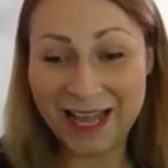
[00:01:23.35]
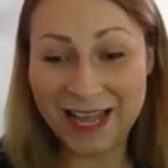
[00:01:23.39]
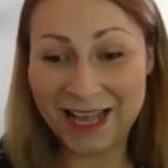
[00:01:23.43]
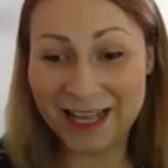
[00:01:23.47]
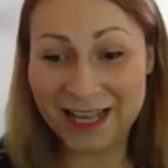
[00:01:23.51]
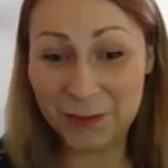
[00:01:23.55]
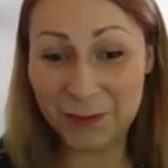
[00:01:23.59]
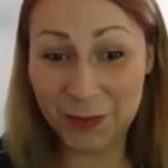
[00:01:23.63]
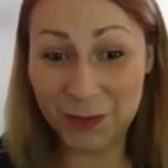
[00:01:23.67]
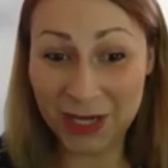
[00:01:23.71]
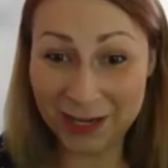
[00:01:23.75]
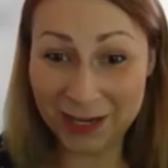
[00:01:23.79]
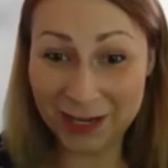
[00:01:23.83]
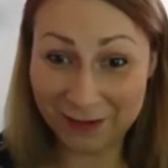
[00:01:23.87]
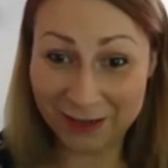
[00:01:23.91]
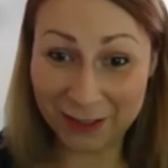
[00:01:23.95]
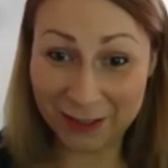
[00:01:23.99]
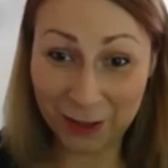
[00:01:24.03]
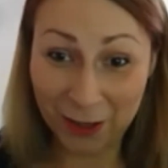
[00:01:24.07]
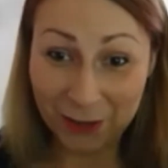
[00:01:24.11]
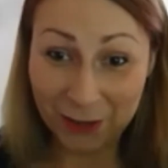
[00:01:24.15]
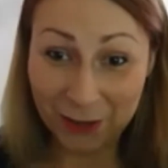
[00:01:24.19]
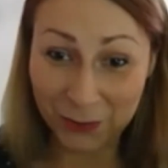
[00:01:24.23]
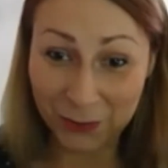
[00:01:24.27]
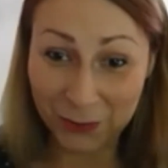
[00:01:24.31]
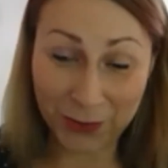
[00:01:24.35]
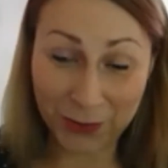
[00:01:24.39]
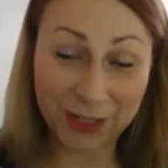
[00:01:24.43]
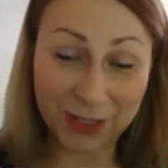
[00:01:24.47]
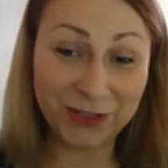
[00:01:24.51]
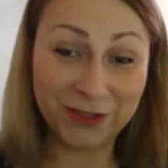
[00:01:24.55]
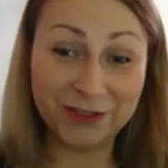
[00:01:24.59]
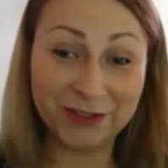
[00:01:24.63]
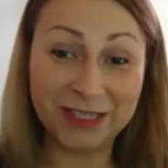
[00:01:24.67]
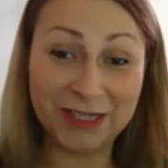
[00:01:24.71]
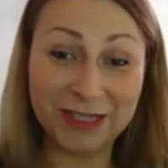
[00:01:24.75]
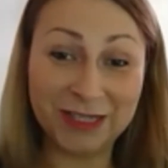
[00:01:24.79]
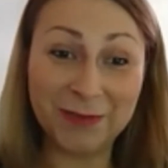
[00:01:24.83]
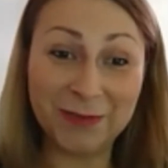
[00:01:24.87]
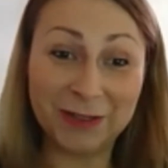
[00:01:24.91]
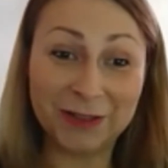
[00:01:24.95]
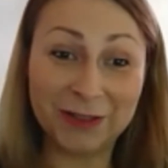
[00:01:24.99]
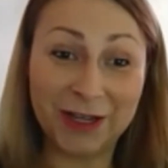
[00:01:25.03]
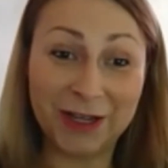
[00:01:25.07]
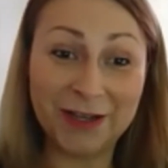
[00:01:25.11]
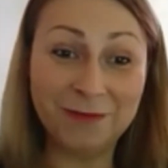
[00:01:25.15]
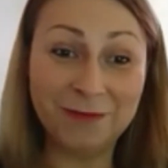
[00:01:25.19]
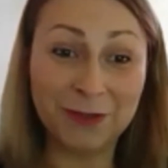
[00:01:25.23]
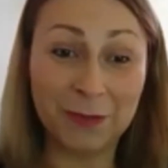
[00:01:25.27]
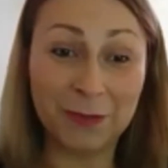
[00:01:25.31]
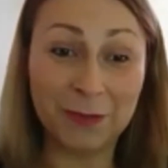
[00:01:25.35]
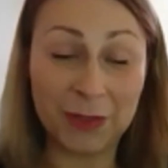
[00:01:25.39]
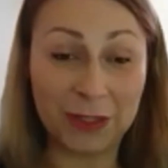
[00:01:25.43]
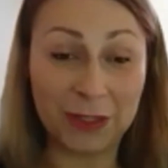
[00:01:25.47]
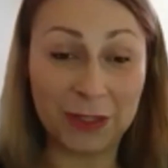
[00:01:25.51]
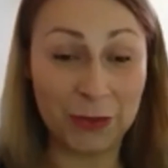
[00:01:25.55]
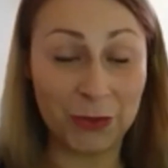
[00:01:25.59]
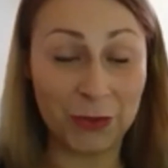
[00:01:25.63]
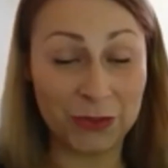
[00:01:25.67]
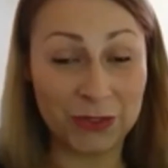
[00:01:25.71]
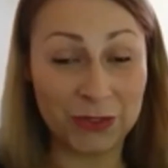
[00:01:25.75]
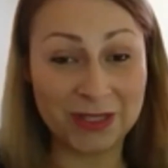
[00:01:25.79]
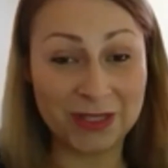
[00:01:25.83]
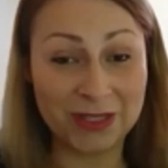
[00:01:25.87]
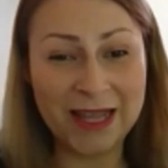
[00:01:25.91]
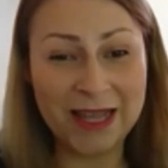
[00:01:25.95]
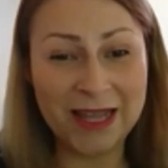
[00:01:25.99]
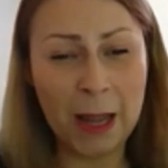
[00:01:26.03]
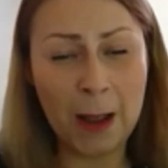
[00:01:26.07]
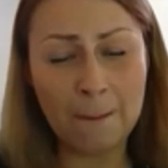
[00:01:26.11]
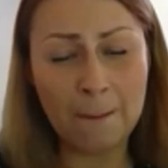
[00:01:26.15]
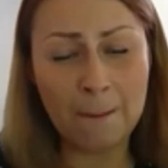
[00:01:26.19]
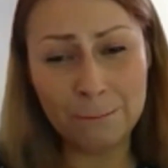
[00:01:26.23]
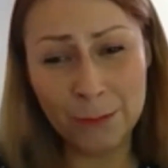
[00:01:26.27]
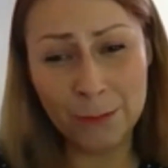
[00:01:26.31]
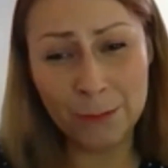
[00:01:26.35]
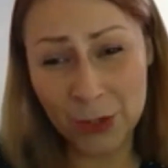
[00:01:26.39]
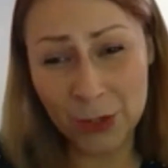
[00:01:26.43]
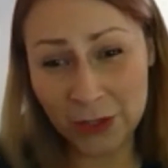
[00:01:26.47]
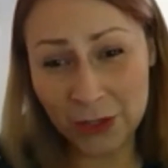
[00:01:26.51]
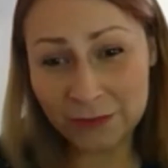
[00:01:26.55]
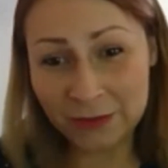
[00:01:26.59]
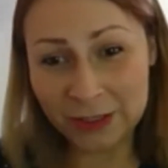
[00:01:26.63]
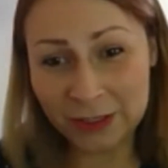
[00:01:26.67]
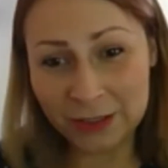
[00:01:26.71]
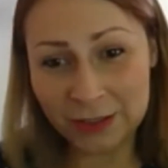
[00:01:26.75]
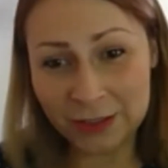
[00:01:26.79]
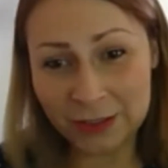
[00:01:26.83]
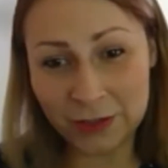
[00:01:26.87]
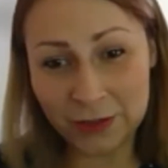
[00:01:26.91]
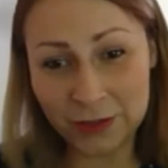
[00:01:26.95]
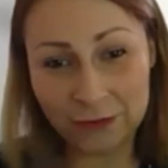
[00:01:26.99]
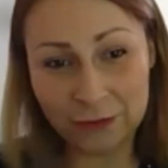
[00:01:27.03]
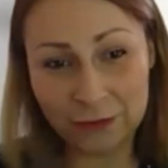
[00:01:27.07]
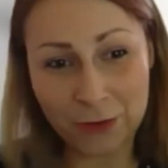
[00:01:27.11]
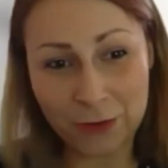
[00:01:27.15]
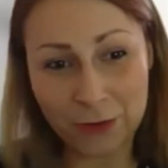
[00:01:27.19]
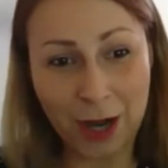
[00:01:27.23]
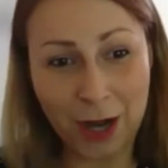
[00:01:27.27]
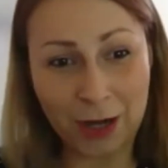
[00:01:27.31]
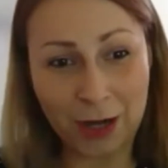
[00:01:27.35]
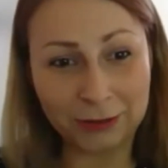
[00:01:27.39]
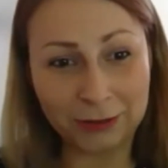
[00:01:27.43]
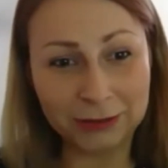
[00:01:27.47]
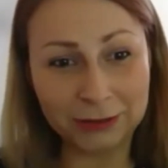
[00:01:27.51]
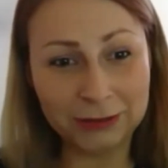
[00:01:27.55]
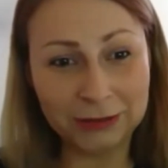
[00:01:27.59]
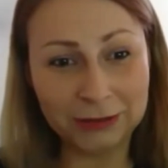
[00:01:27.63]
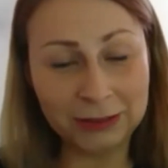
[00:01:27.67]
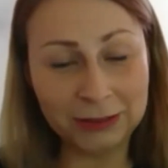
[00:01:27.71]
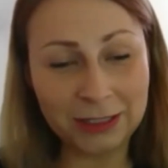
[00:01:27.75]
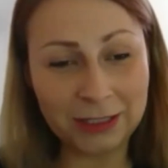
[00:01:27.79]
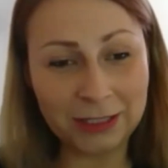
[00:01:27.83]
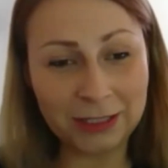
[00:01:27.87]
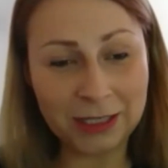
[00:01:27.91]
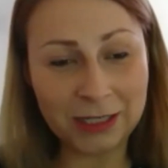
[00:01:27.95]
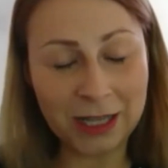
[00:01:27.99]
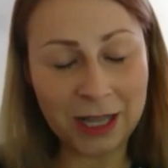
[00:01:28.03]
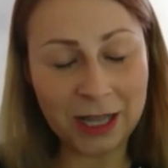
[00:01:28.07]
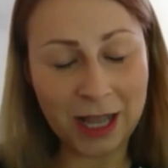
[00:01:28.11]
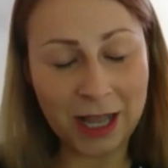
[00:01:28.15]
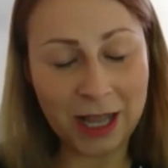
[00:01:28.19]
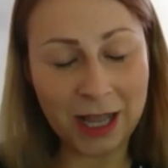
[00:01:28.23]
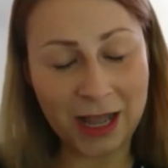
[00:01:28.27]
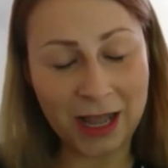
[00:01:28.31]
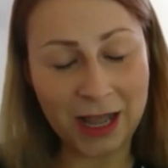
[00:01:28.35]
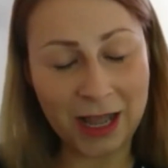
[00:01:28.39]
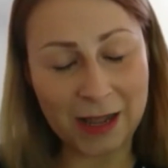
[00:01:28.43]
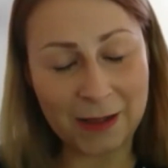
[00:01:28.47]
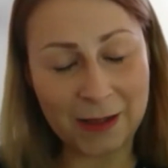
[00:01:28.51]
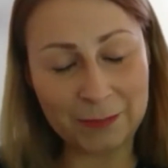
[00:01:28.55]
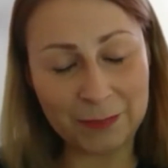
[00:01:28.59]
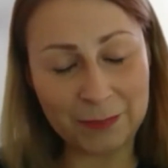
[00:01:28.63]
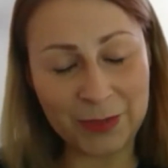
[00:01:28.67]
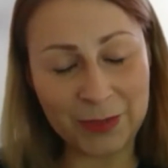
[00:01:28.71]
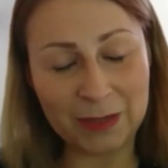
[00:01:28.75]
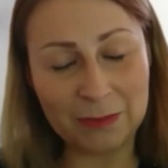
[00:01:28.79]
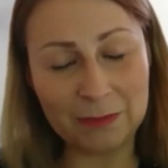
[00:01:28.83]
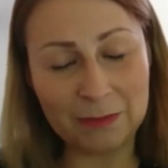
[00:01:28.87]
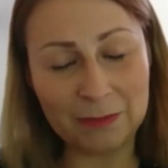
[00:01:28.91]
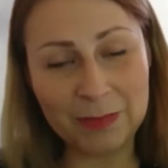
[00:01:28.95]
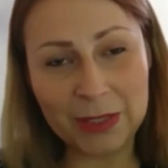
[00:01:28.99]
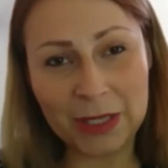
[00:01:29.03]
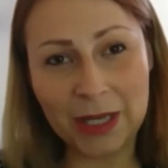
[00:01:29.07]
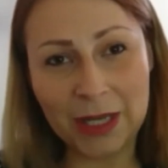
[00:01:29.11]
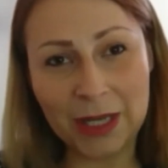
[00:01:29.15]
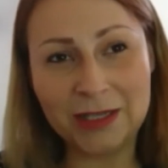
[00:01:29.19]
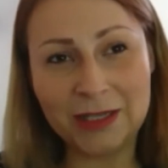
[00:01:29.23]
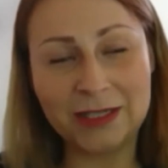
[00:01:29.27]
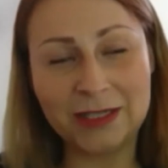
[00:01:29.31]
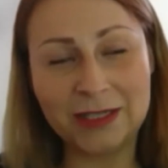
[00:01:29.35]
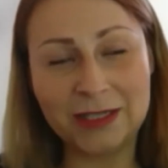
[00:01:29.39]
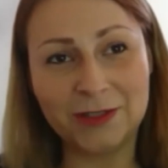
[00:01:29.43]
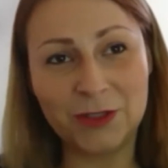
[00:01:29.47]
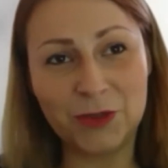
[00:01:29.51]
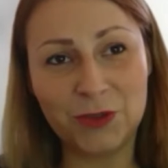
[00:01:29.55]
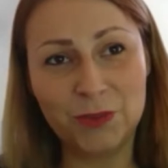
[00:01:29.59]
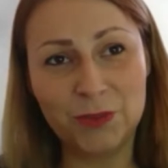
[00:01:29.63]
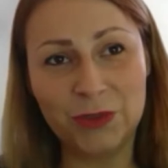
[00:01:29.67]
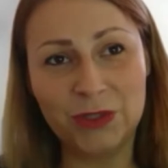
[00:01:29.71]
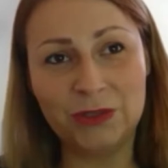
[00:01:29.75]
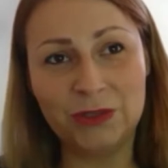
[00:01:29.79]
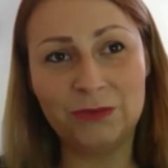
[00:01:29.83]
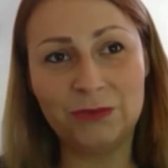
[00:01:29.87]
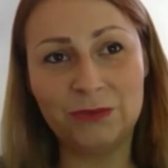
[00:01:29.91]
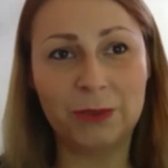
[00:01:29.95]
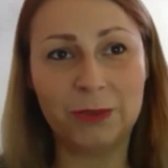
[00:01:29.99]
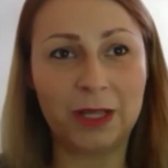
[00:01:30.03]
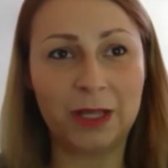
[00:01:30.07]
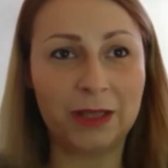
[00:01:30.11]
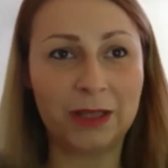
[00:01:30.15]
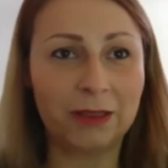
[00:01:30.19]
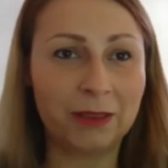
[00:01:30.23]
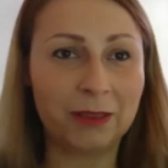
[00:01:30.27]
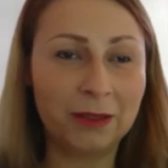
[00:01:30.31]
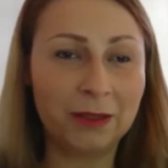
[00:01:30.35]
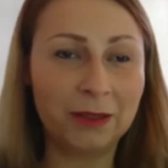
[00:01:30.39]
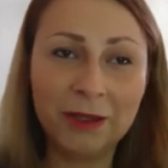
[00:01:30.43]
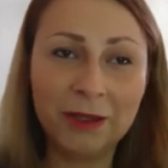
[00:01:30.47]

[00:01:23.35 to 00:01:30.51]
And we have had loads of questions emailed over because moving to France and planning this move with